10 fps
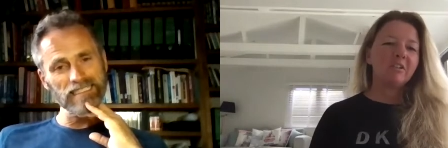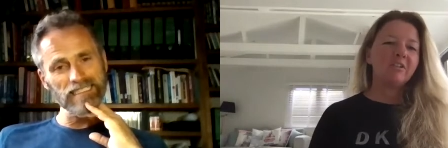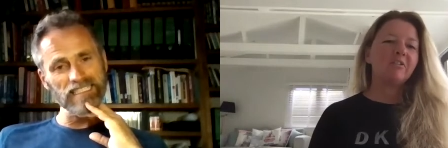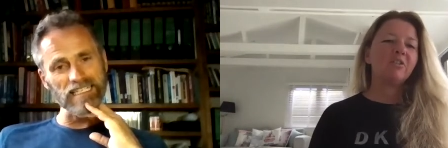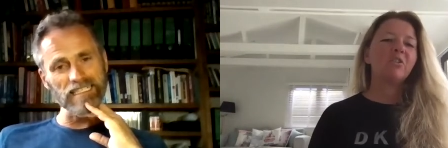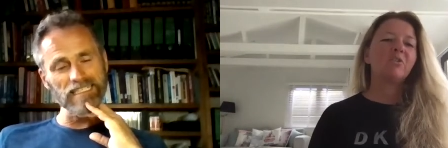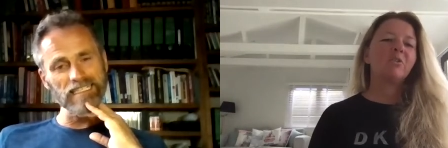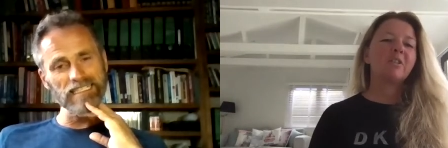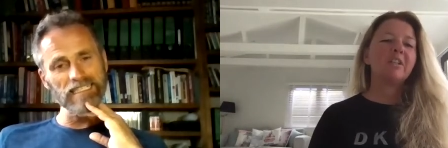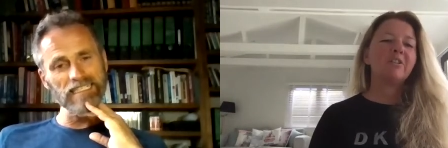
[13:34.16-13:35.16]
Speaker 1: do the
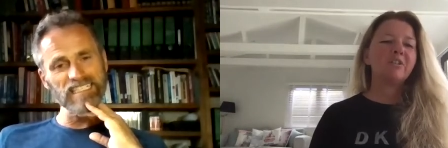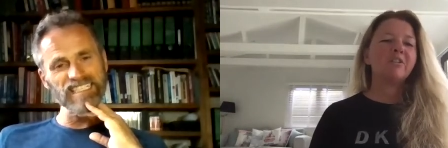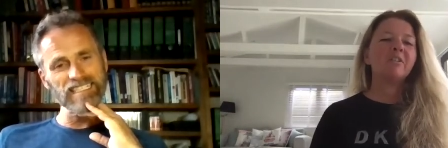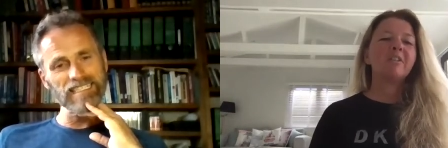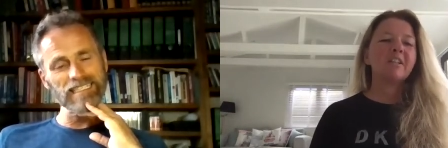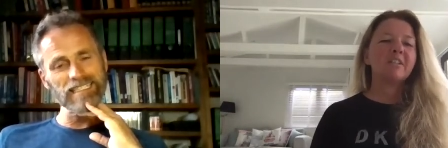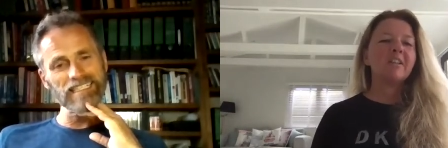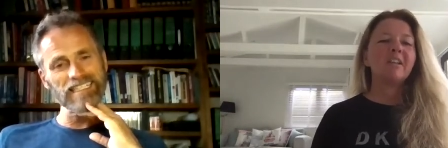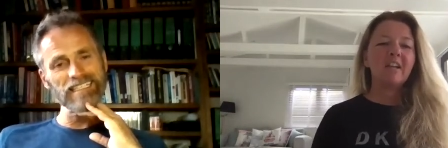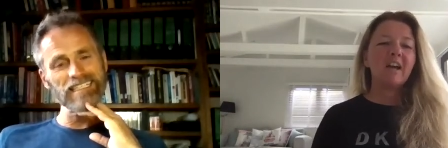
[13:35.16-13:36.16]
chores, then you've got to do this, and
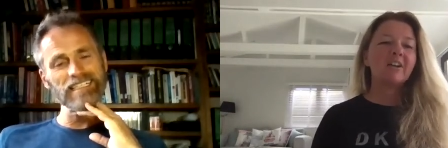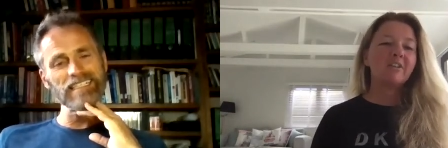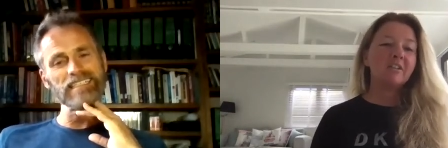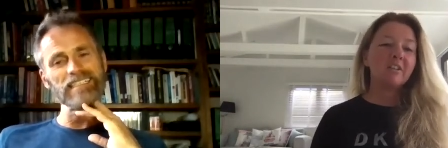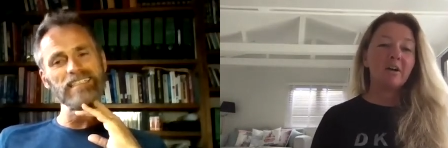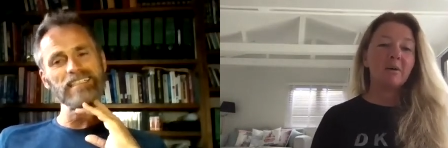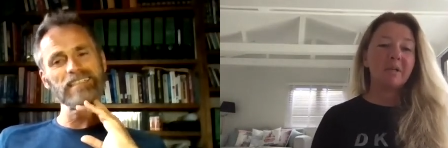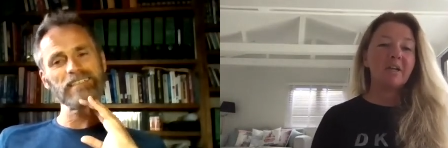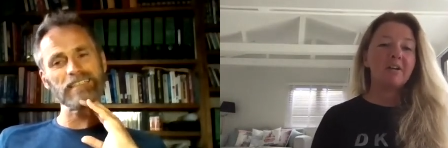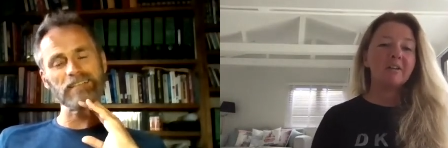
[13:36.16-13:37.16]
then you're knackered and you can't
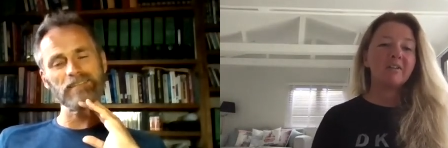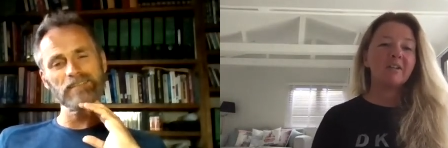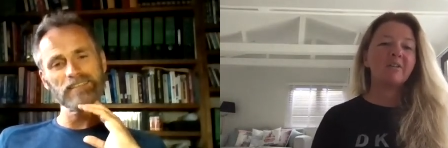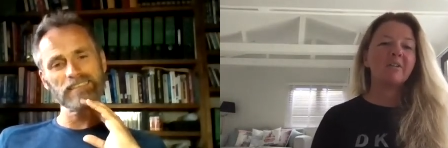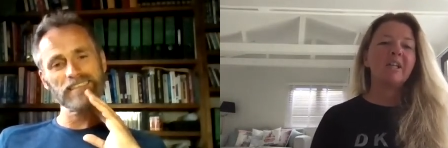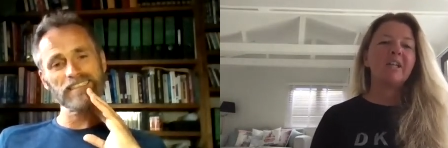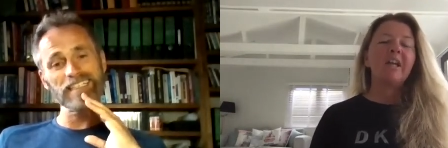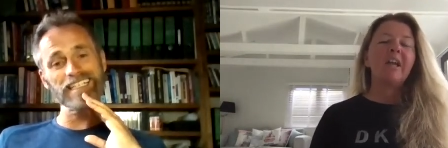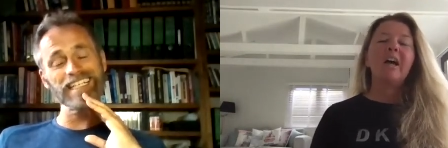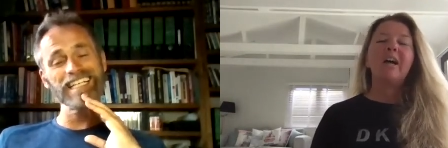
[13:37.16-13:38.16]
be asked. So,
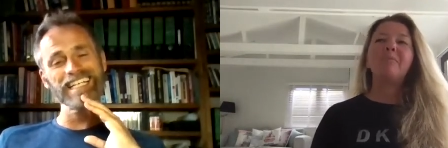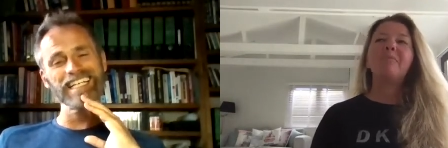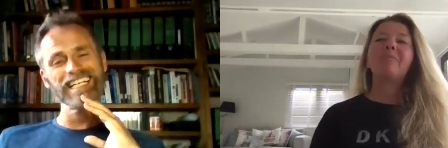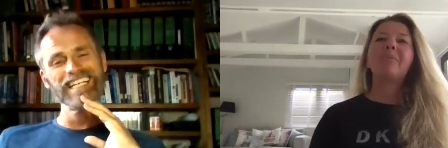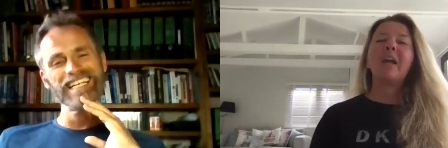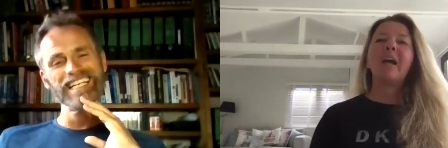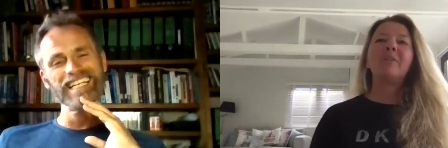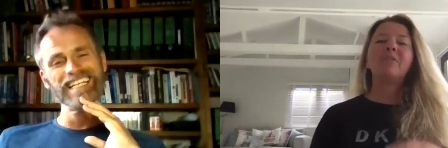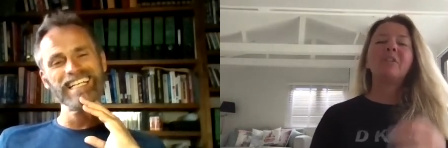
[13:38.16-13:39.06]
um, how did